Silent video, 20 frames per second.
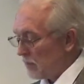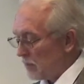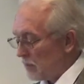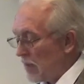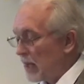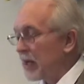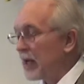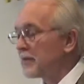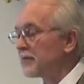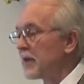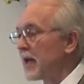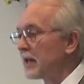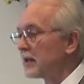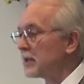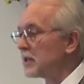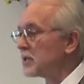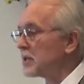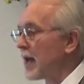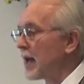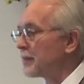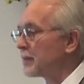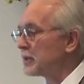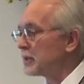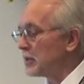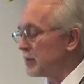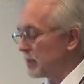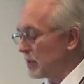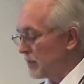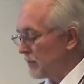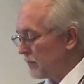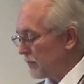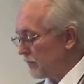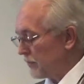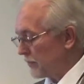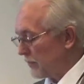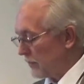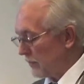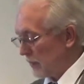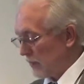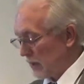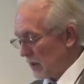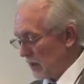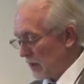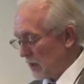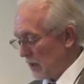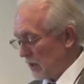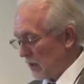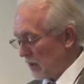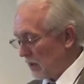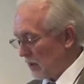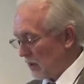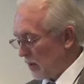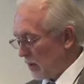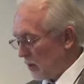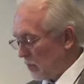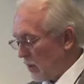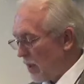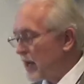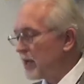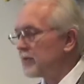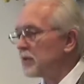and I've had this happen to me, why